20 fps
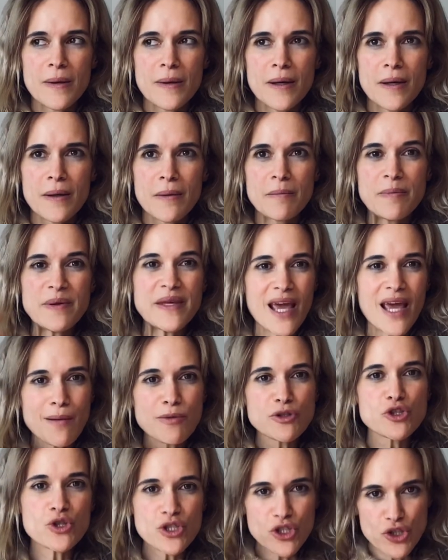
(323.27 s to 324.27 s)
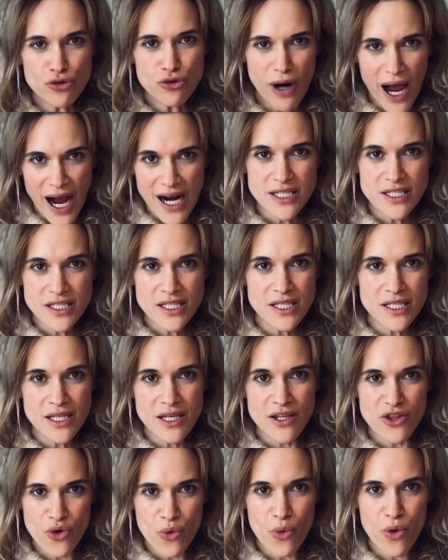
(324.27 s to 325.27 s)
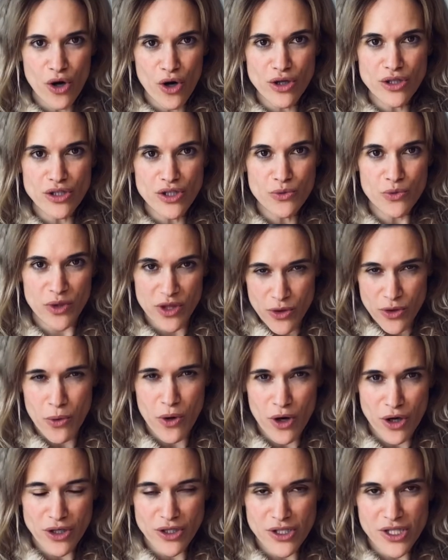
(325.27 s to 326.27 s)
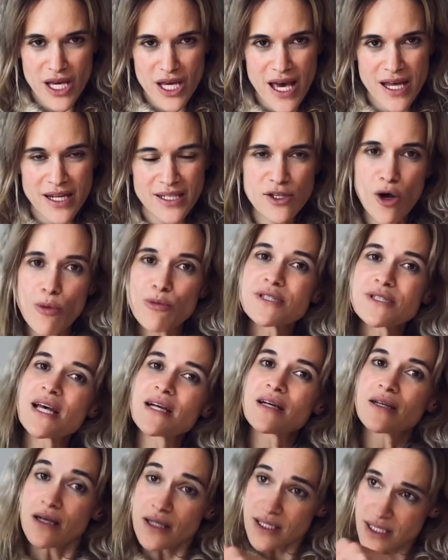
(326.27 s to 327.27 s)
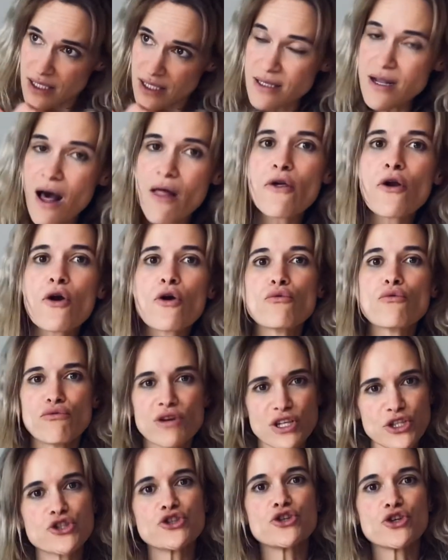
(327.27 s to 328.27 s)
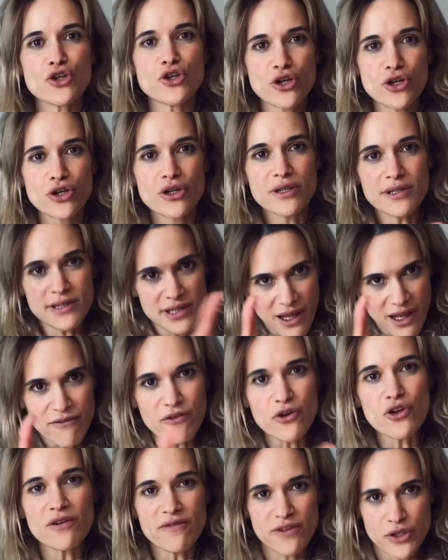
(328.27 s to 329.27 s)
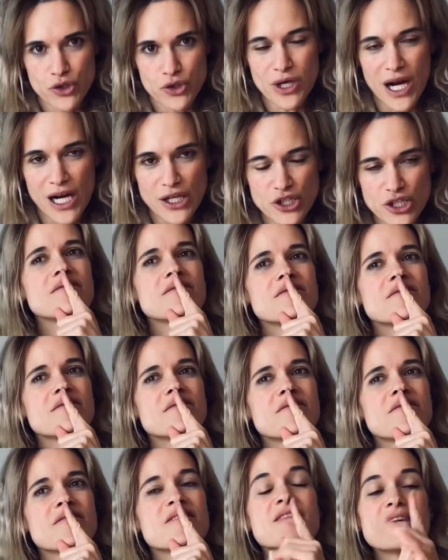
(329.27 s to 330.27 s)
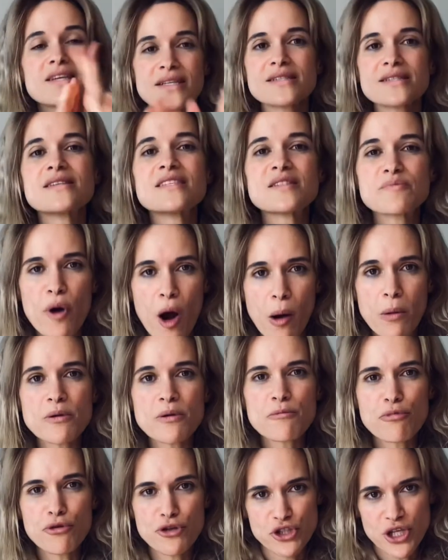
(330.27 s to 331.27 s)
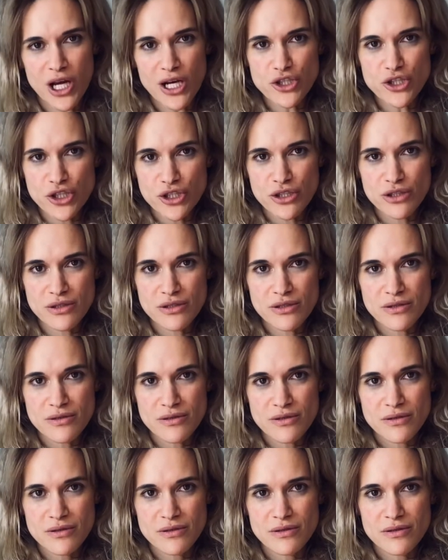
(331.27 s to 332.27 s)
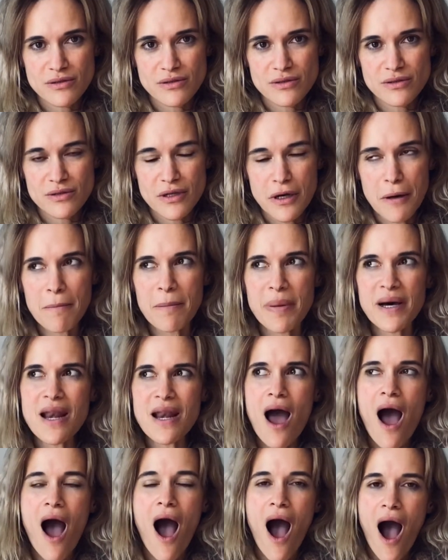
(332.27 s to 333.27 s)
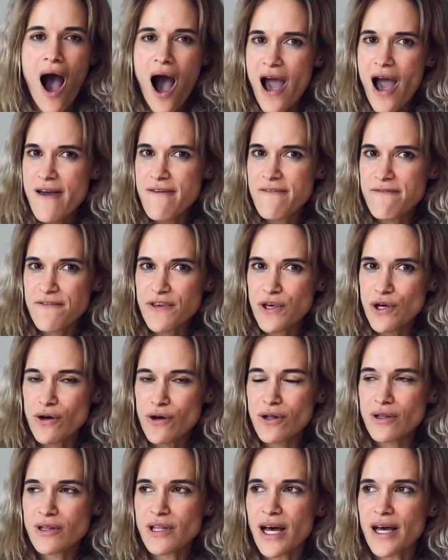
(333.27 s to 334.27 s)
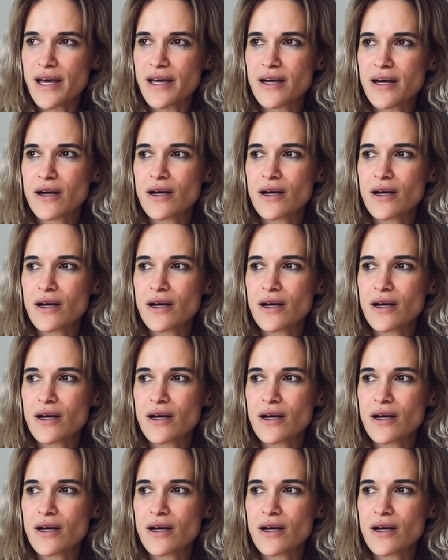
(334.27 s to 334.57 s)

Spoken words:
being able to interact in the world, with the world, and it's almost like it's another richer level of interaction. This is probably projection, but I feel like